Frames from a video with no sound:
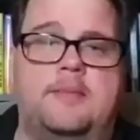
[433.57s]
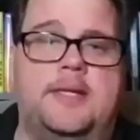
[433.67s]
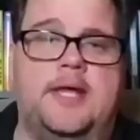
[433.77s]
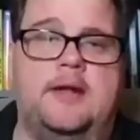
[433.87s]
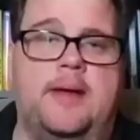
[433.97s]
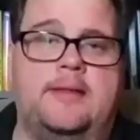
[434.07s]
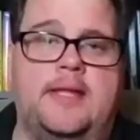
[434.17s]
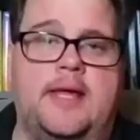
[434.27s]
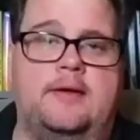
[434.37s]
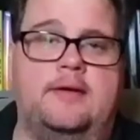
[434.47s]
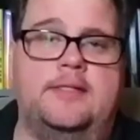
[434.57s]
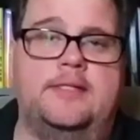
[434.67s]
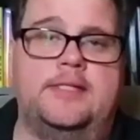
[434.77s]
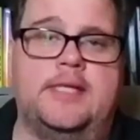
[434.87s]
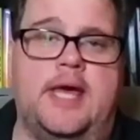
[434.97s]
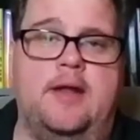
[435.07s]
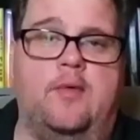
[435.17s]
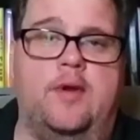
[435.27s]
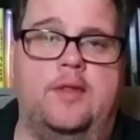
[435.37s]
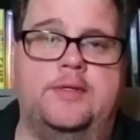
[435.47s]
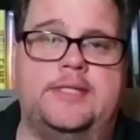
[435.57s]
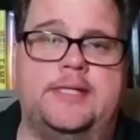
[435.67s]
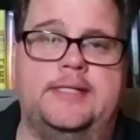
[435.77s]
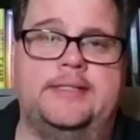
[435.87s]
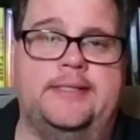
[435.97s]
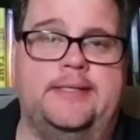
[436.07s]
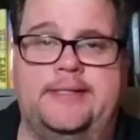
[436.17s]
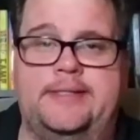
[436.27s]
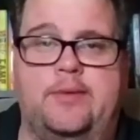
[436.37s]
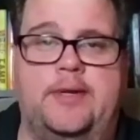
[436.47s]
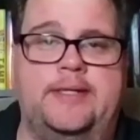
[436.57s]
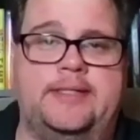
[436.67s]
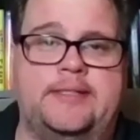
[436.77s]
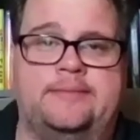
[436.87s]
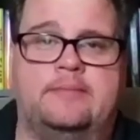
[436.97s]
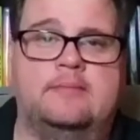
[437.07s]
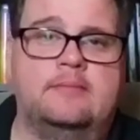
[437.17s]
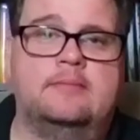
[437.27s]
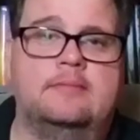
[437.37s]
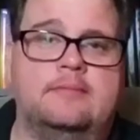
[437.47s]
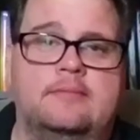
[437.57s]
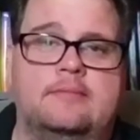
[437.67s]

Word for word: can be done about that, or it's just kind of one of those things that it is what it is? I